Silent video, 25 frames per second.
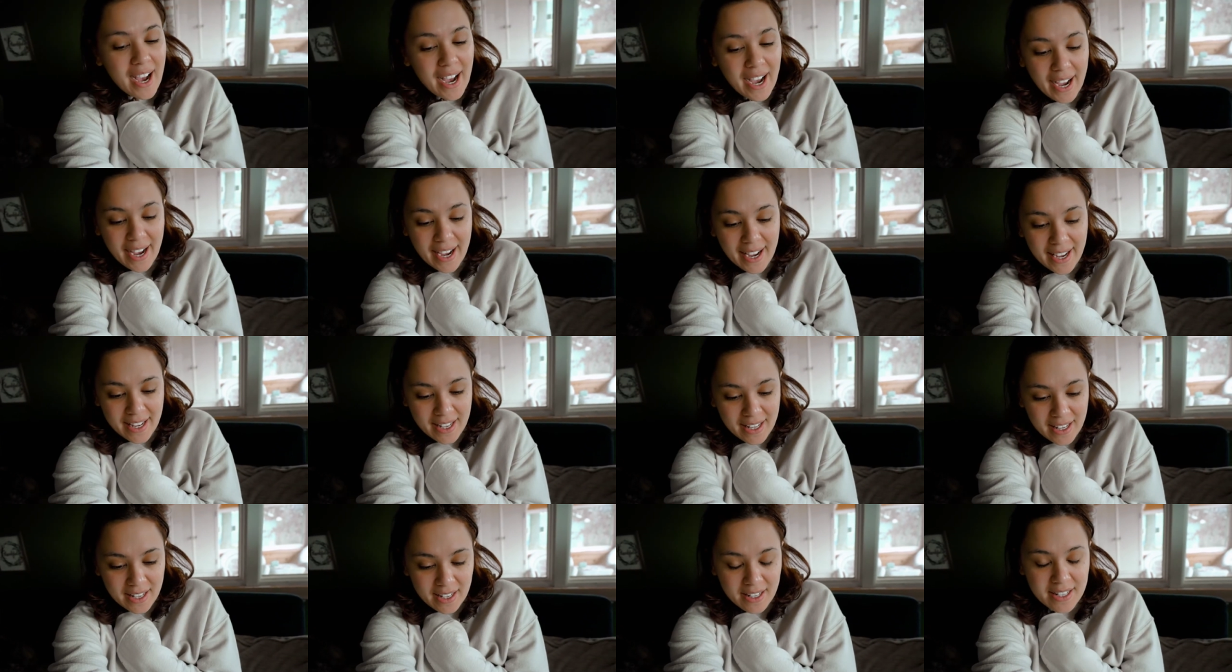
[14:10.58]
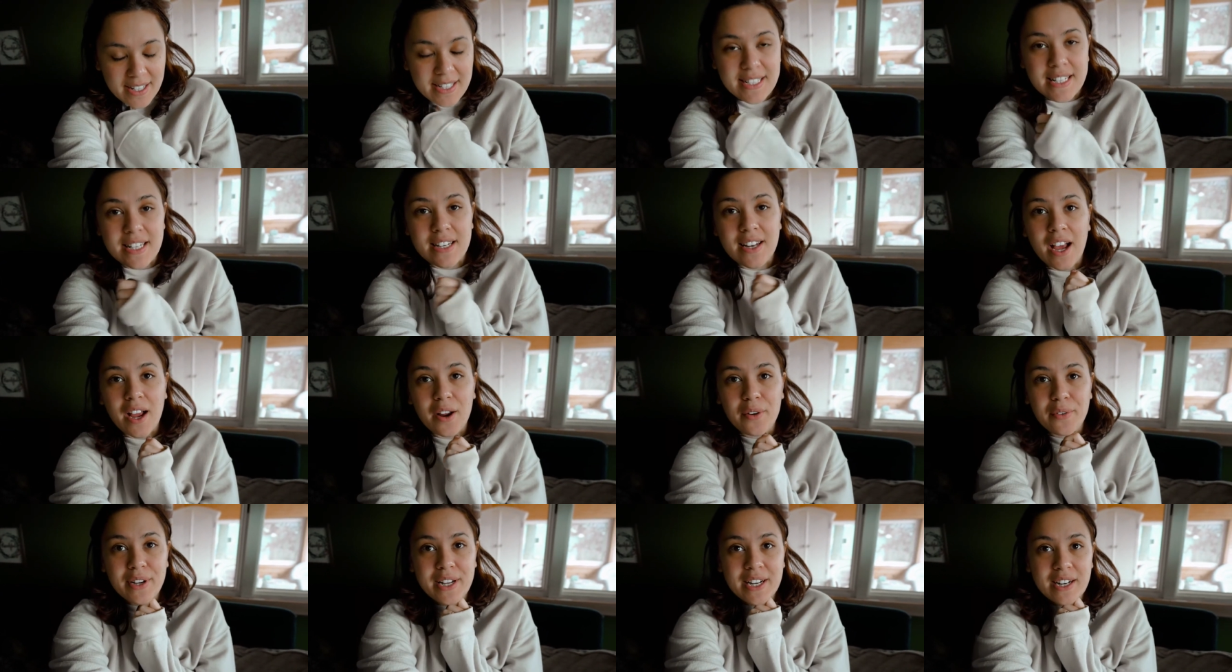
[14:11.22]
I did
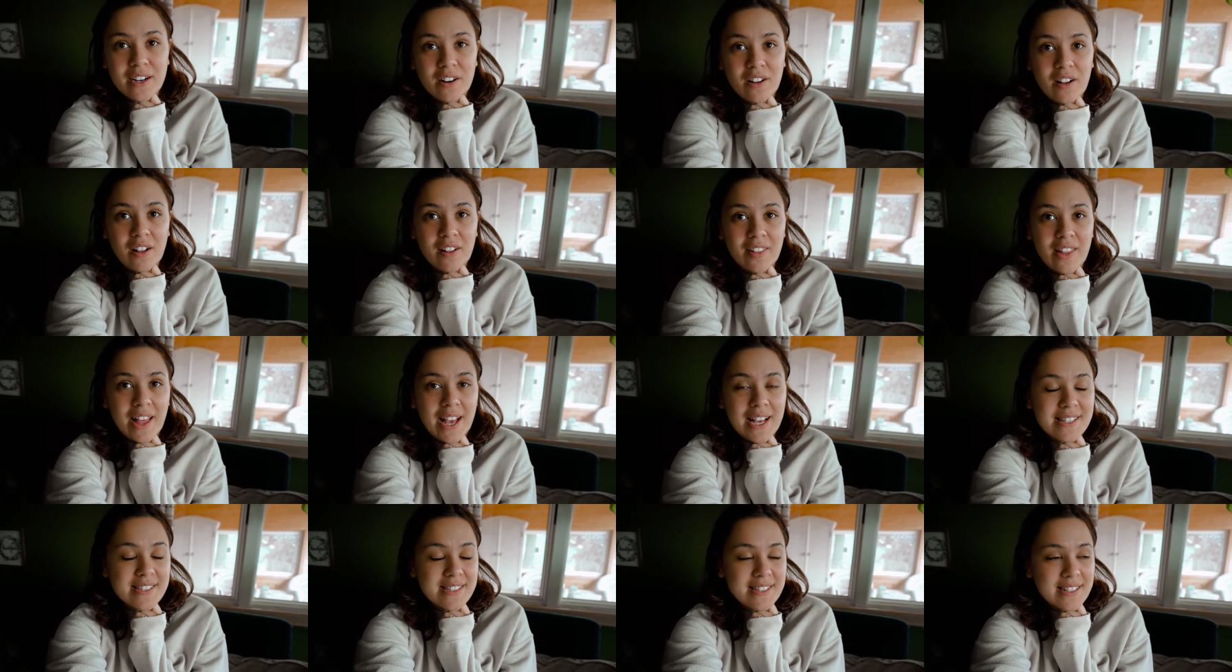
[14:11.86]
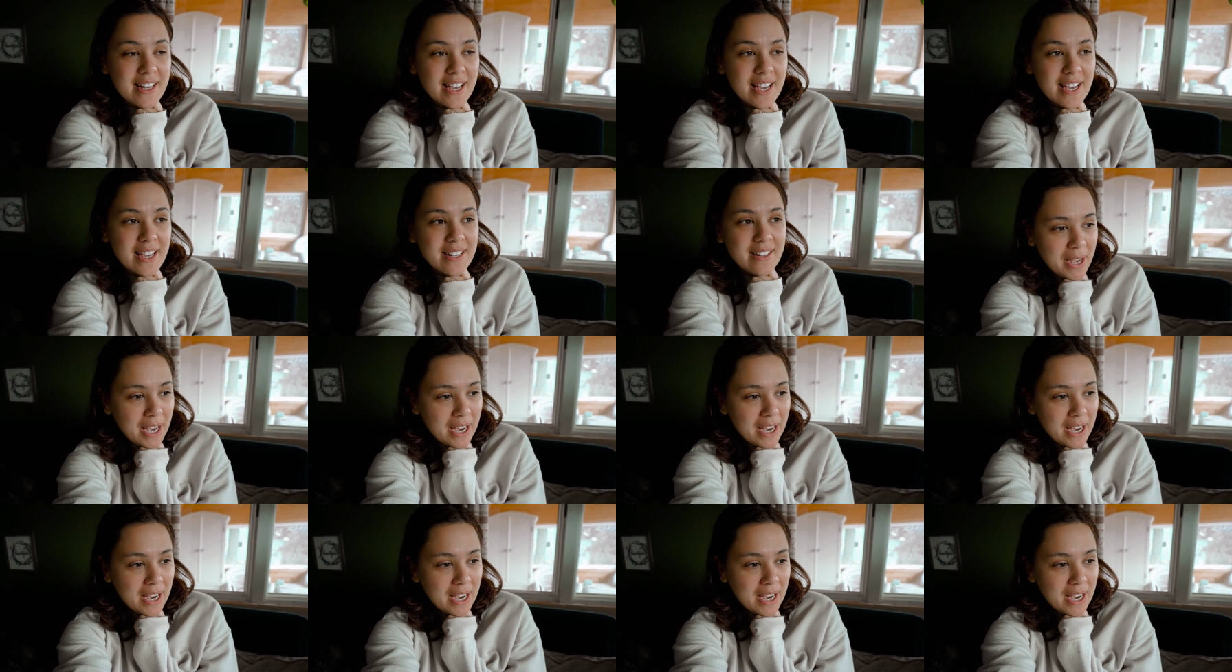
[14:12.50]
not read at all last night.